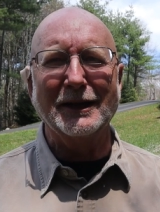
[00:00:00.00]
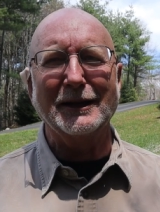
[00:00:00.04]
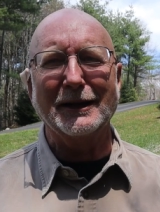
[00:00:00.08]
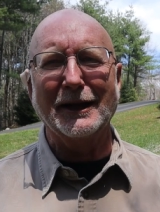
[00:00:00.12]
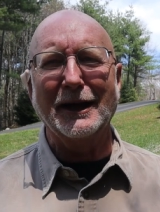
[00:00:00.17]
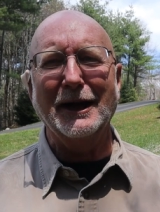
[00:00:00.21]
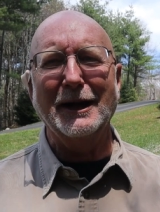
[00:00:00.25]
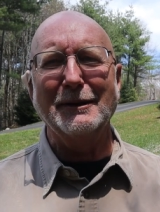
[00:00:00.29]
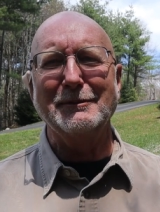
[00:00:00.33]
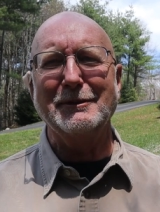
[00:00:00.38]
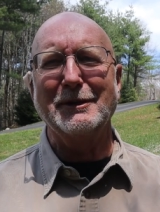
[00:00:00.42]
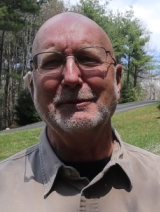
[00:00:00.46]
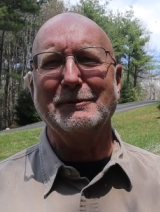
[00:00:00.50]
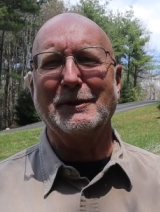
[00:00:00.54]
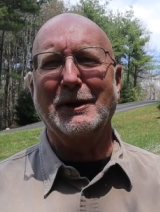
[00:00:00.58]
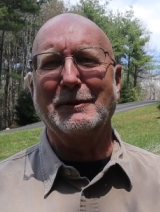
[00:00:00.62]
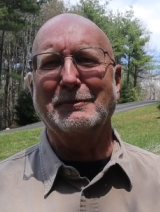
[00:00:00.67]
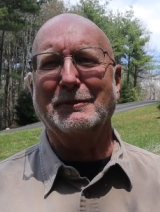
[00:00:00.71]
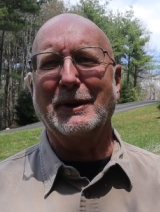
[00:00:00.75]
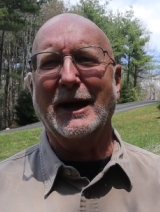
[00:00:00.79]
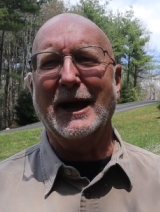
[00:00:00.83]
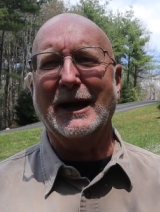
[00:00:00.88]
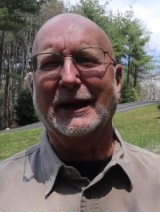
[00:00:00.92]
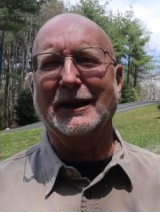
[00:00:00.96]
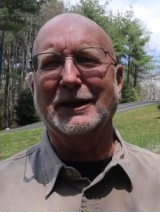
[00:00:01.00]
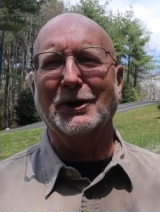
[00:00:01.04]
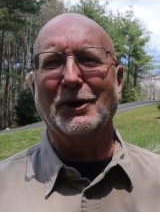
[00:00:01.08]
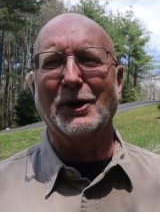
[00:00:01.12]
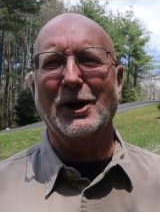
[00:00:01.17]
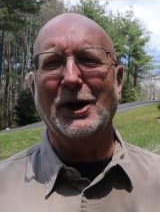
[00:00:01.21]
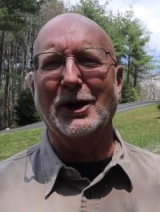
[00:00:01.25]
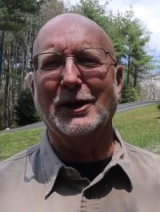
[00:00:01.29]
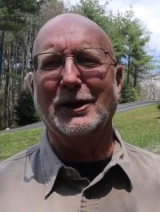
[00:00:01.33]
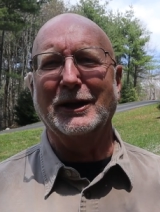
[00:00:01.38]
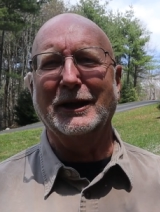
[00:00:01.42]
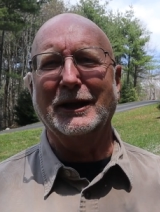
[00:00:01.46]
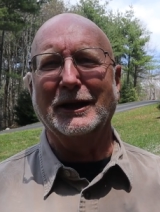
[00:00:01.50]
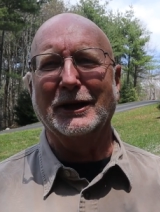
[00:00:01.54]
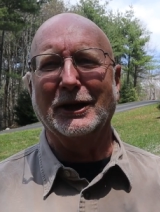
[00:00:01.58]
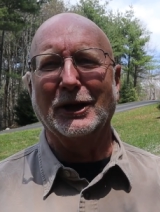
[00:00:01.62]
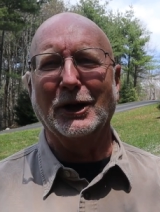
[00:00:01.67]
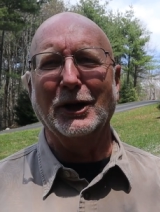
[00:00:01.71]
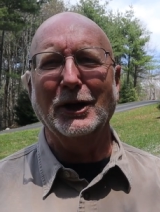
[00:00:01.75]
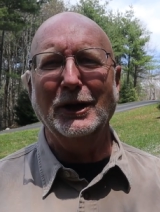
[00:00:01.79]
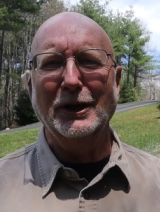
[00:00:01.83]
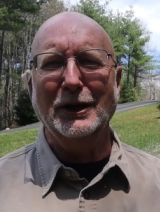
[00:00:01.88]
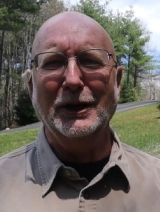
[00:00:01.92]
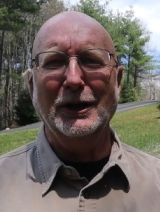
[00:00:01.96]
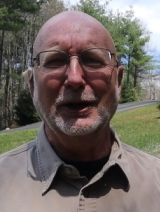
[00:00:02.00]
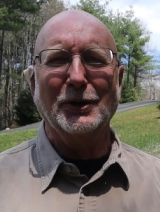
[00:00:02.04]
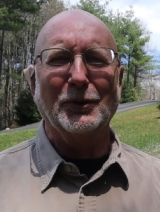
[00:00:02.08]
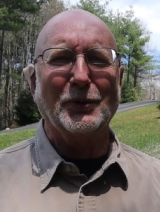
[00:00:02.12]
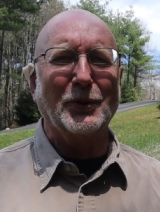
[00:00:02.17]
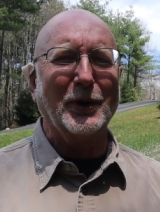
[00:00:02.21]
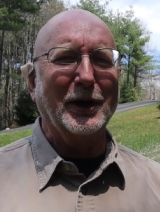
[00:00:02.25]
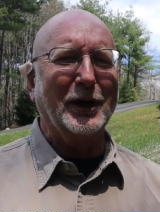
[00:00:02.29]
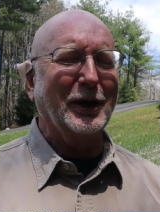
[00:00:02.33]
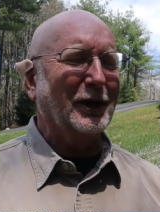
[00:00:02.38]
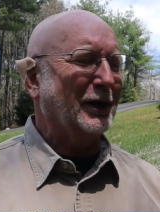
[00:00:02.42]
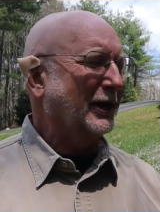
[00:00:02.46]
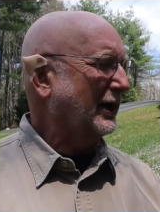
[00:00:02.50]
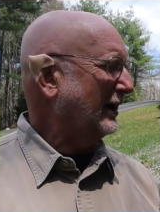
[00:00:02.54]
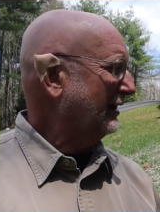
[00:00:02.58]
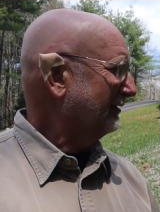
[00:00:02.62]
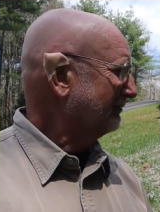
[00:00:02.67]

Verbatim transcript: and I'm in my backyard here where